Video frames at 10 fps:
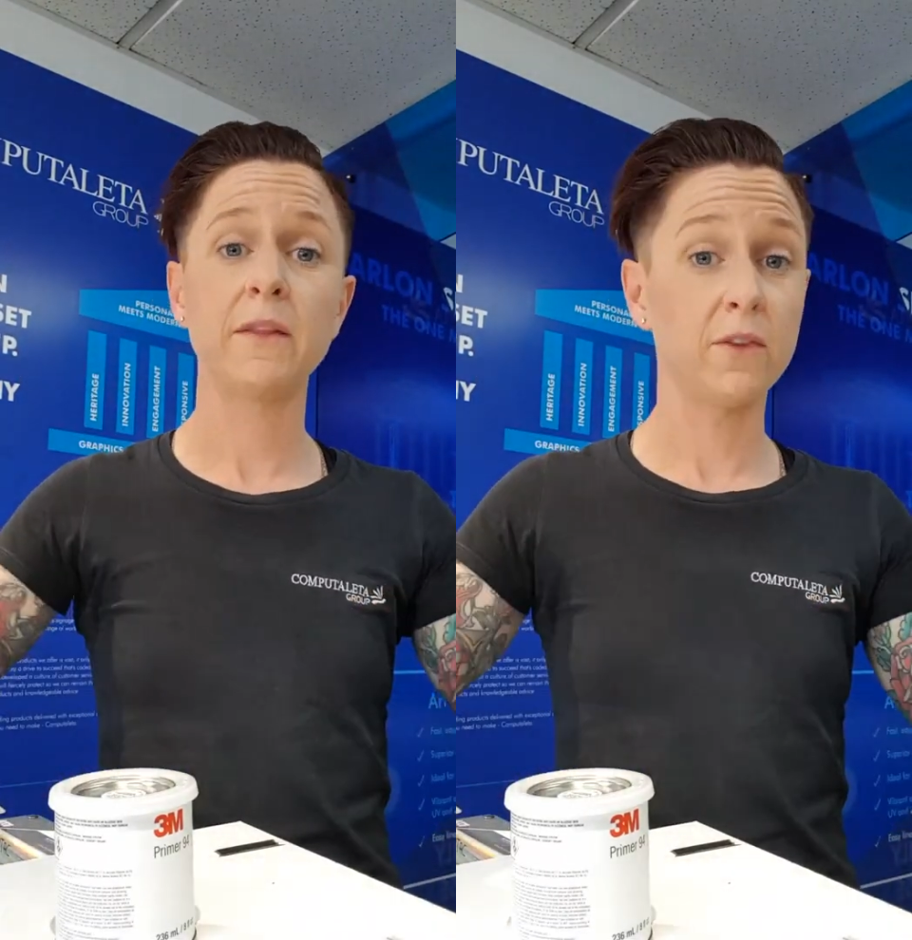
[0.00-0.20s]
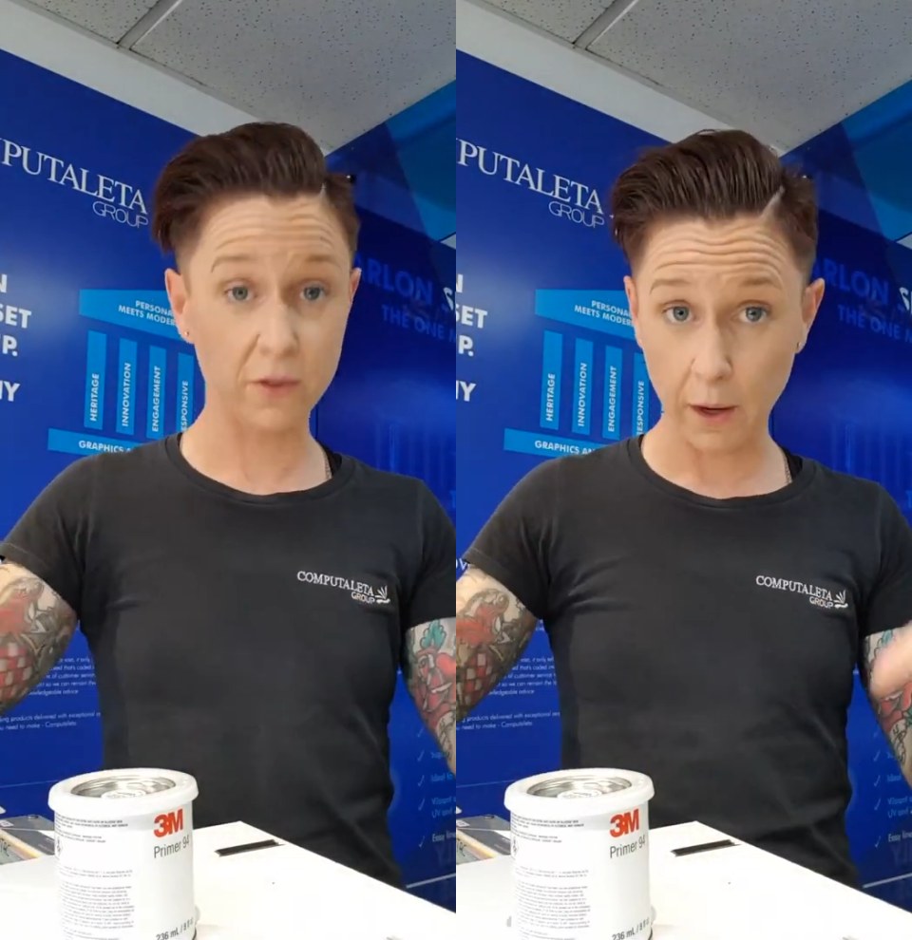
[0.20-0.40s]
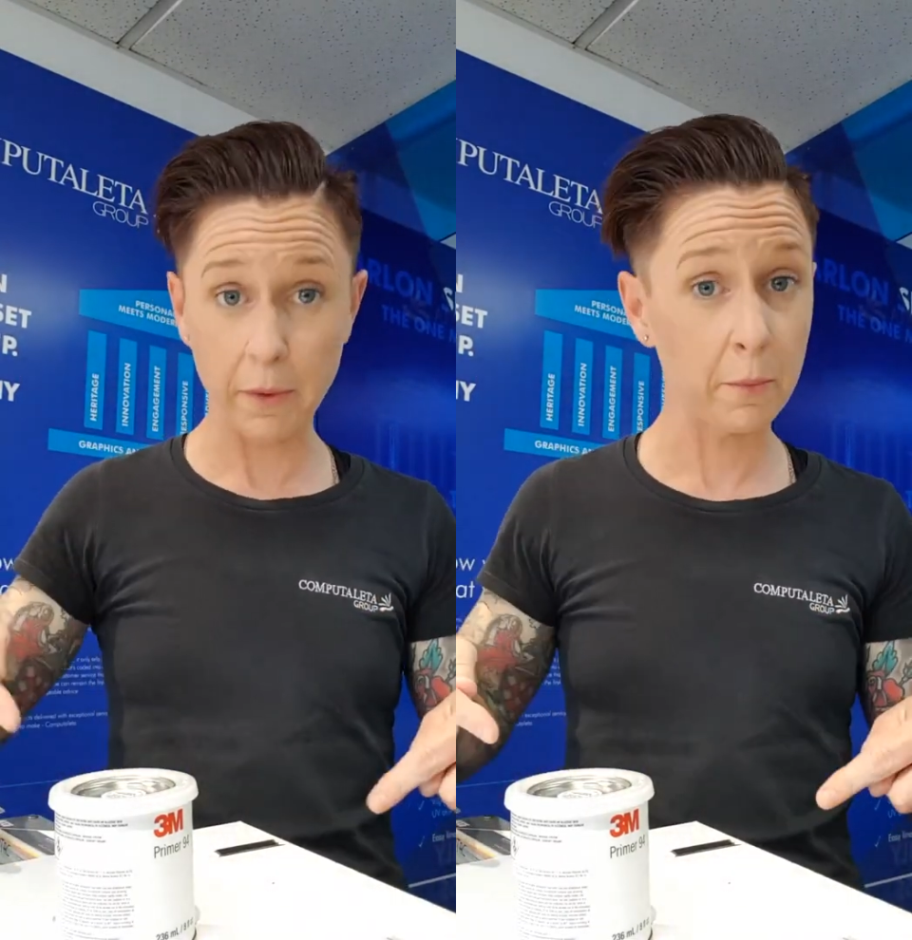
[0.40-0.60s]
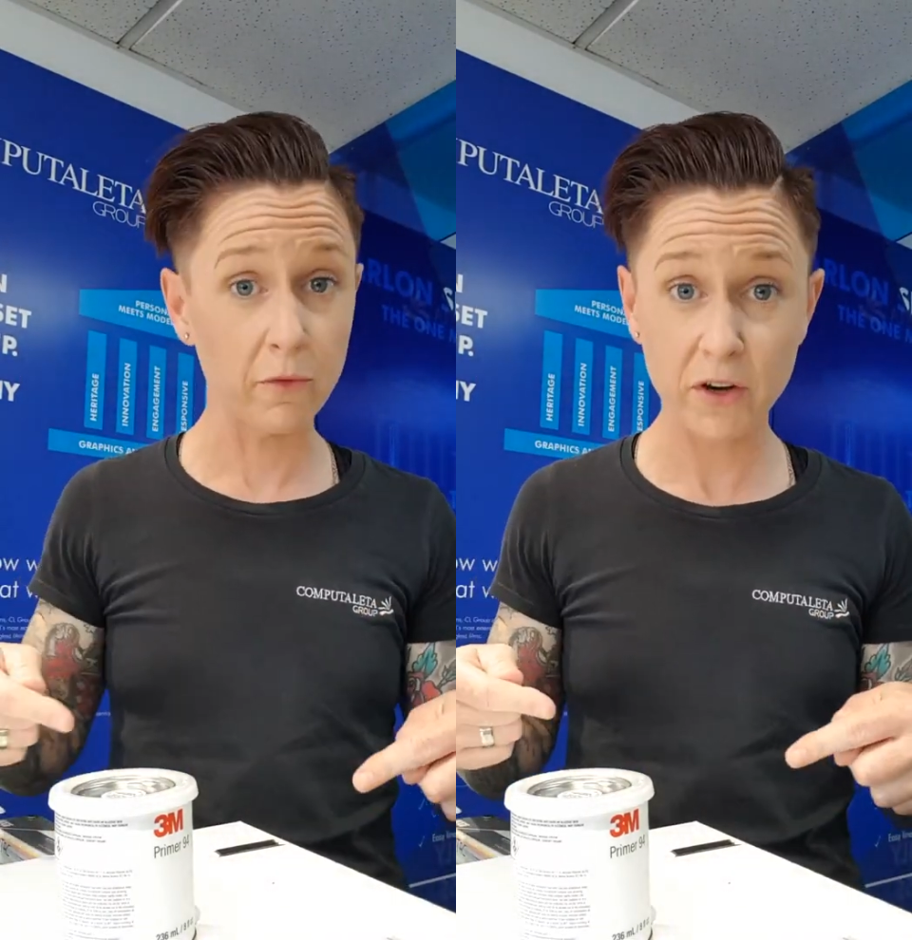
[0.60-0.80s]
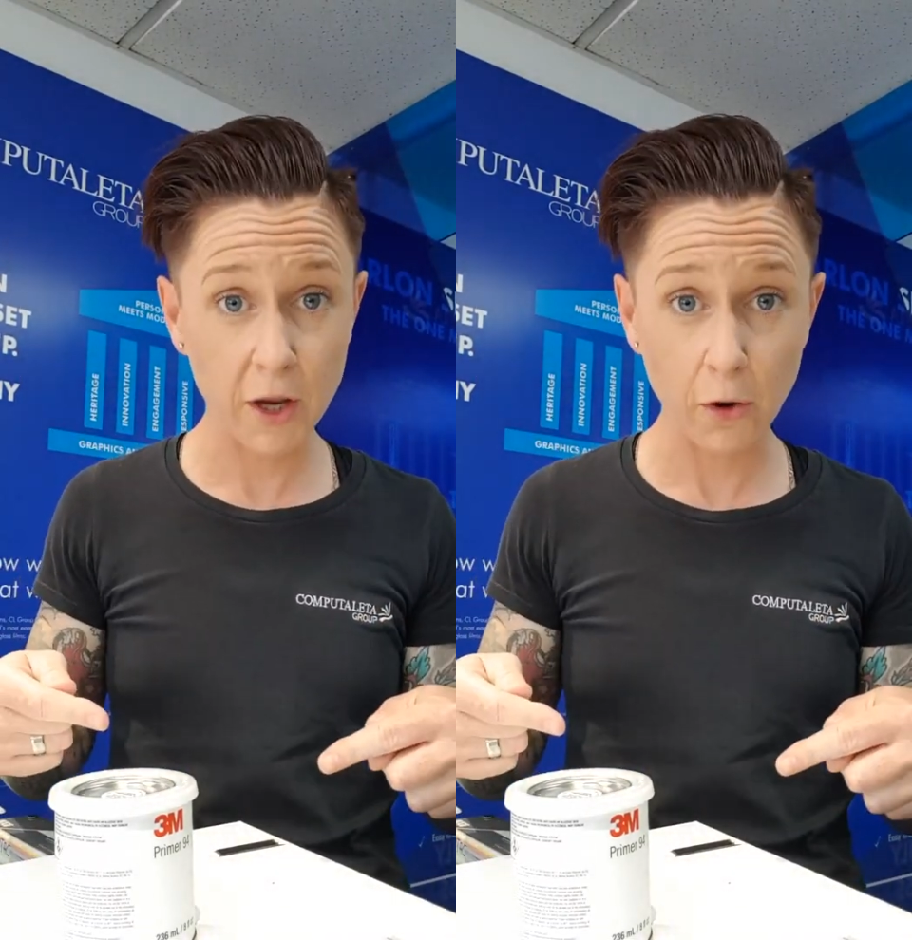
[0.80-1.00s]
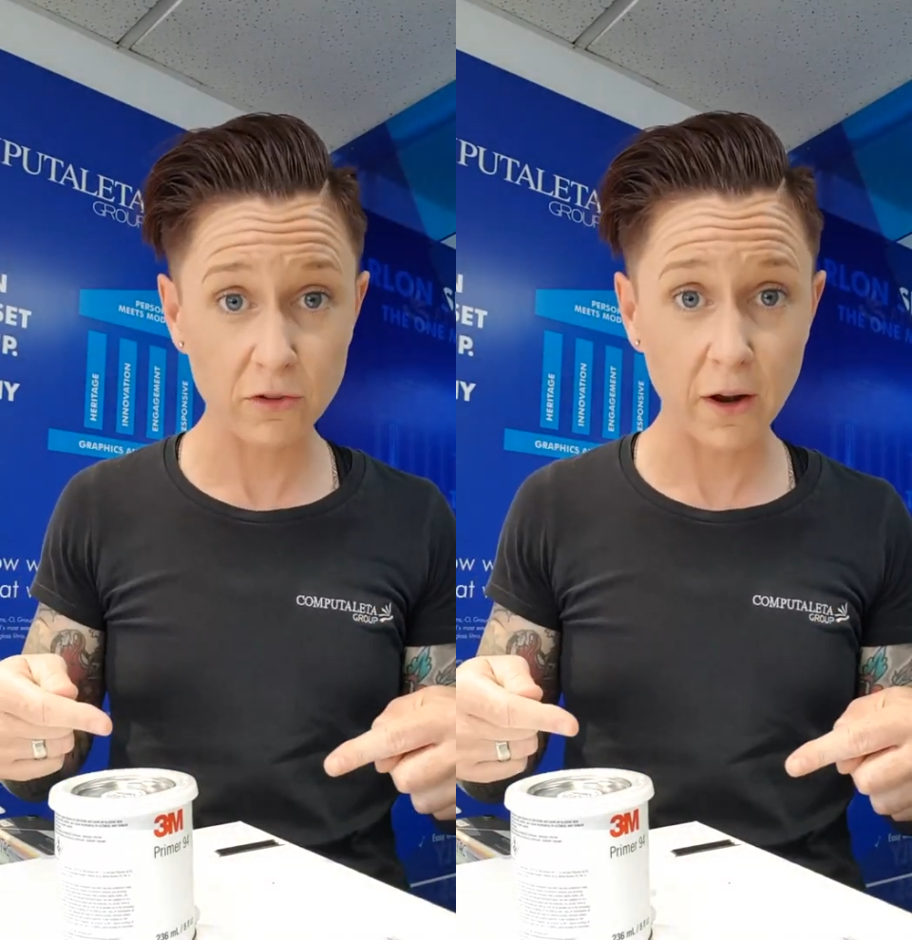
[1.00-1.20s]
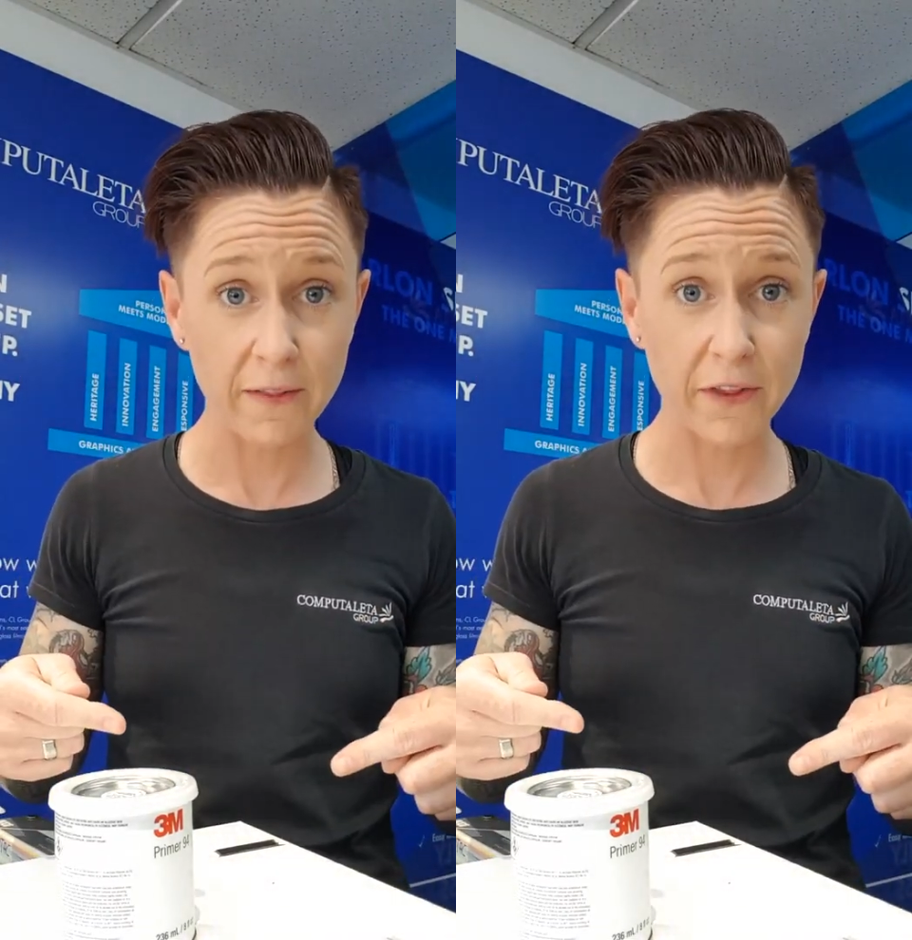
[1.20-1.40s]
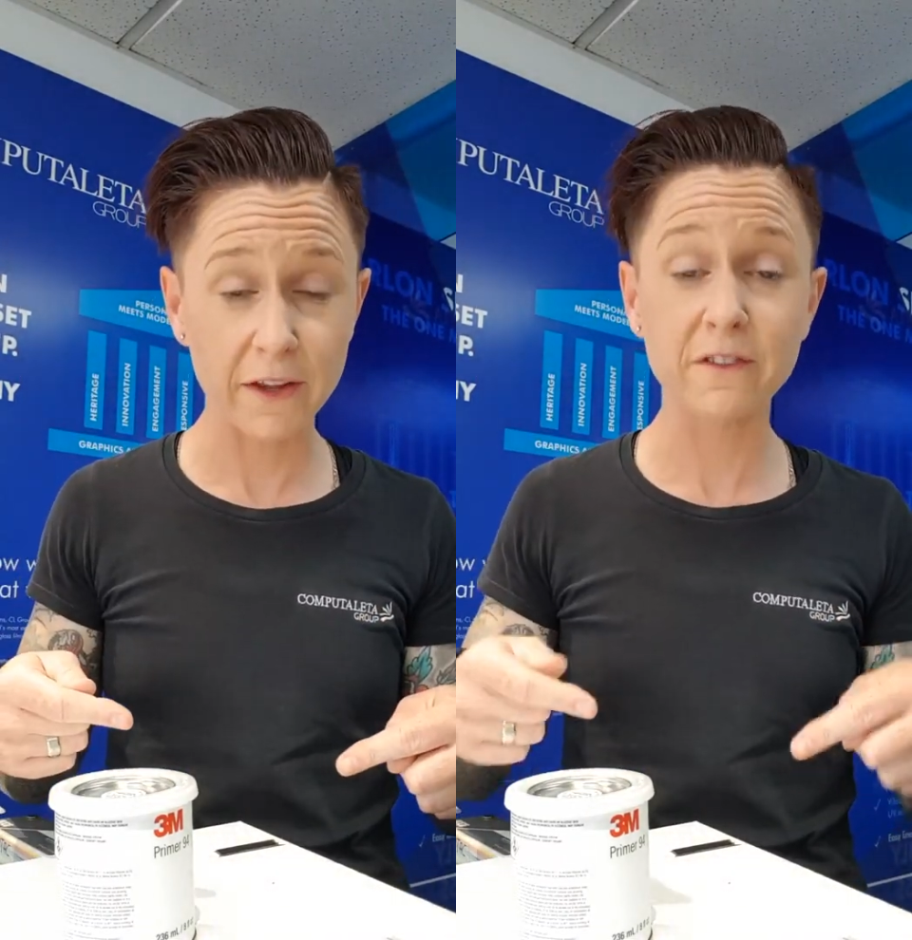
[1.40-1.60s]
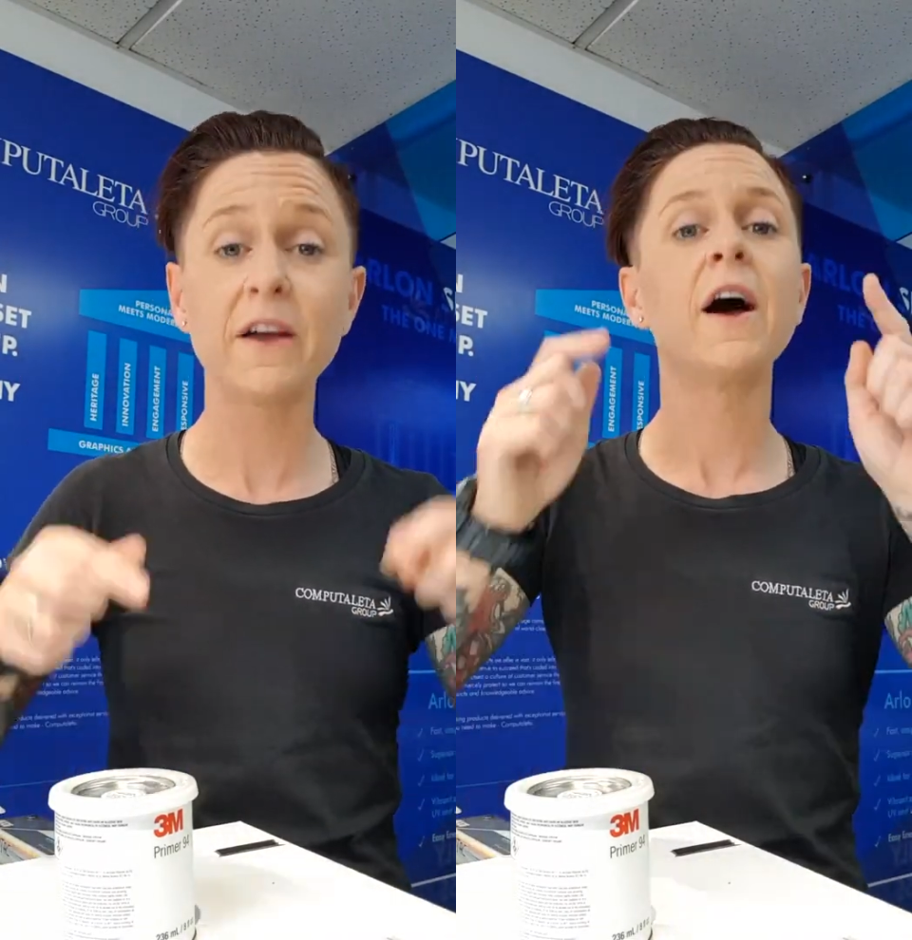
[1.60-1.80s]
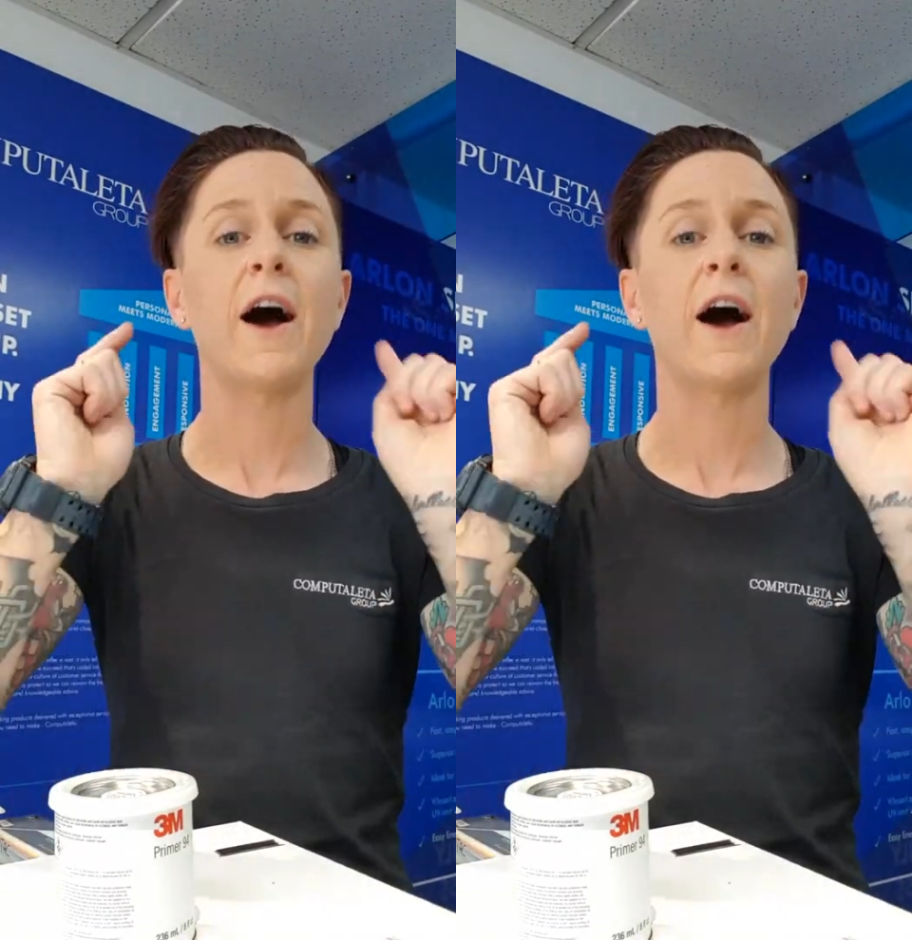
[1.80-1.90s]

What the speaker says: There's going to be more videos like this.